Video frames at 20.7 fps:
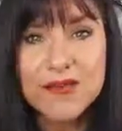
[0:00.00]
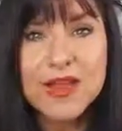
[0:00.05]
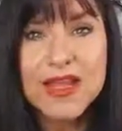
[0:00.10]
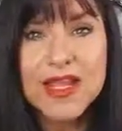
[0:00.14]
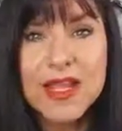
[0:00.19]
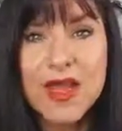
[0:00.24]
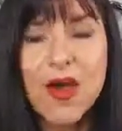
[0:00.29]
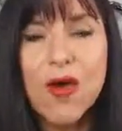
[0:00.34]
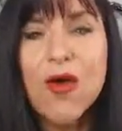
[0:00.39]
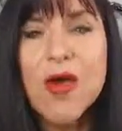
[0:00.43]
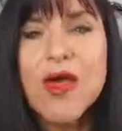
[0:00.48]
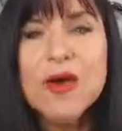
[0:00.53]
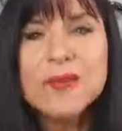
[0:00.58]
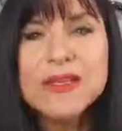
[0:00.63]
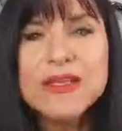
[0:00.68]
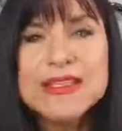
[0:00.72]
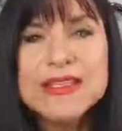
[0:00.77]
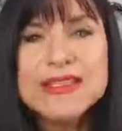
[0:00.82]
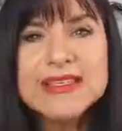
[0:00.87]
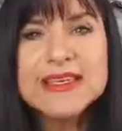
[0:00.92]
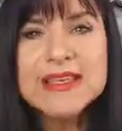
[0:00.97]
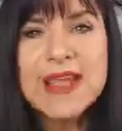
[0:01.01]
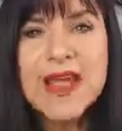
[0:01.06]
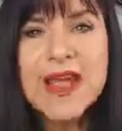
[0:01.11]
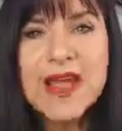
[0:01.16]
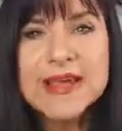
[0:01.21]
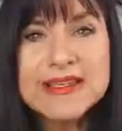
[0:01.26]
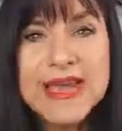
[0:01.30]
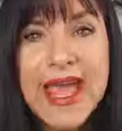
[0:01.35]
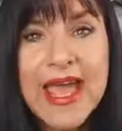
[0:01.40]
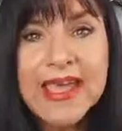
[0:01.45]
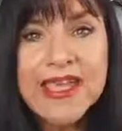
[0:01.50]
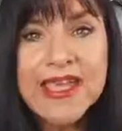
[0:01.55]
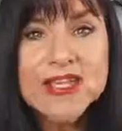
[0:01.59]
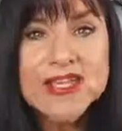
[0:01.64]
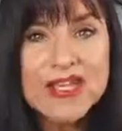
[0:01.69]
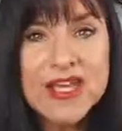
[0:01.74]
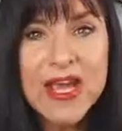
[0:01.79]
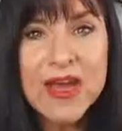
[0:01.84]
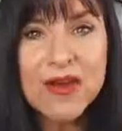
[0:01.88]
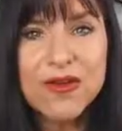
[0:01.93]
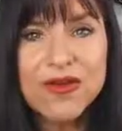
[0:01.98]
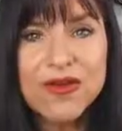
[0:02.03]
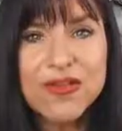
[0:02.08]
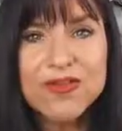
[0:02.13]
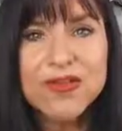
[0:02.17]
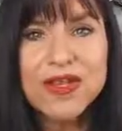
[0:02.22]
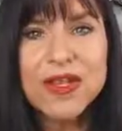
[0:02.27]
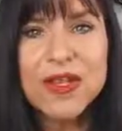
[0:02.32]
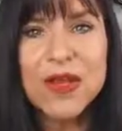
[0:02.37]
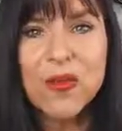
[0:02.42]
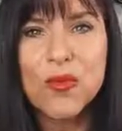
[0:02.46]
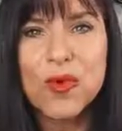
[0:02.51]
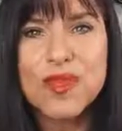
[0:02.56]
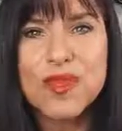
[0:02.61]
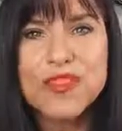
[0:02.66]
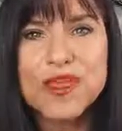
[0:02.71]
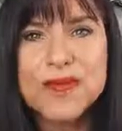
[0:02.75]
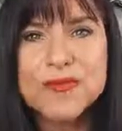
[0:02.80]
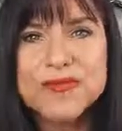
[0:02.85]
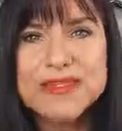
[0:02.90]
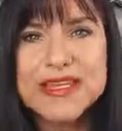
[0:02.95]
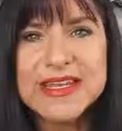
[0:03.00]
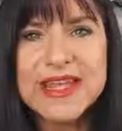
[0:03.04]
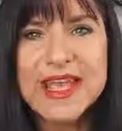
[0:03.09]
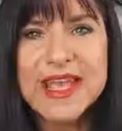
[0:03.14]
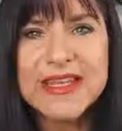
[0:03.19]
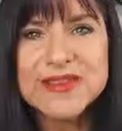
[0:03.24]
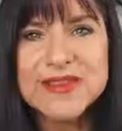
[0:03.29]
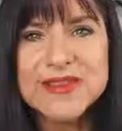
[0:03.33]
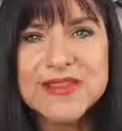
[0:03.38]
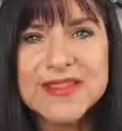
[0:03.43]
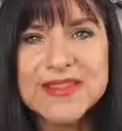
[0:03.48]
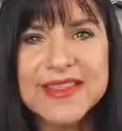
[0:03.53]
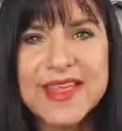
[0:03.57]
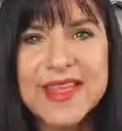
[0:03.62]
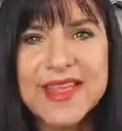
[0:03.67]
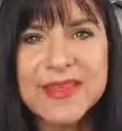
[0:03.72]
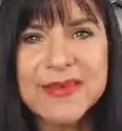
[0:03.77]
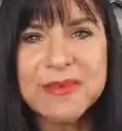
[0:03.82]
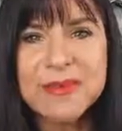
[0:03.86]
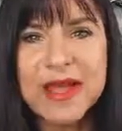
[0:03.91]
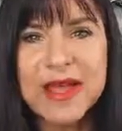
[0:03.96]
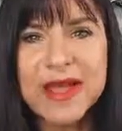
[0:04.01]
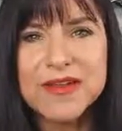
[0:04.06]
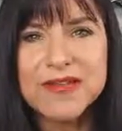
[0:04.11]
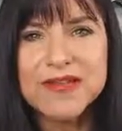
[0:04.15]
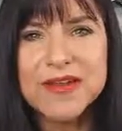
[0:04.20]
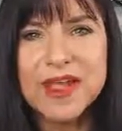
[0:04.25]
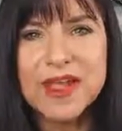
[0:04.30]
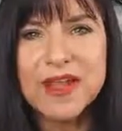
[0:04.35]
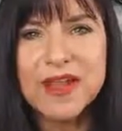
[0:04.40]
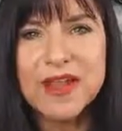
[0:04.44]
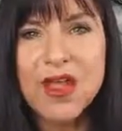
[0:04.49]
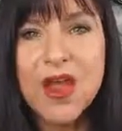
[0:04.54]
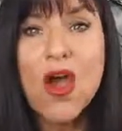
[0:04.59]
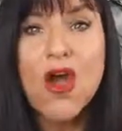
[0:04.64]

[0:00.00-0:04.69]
video, please tag and share the video with them today so that they can benefit.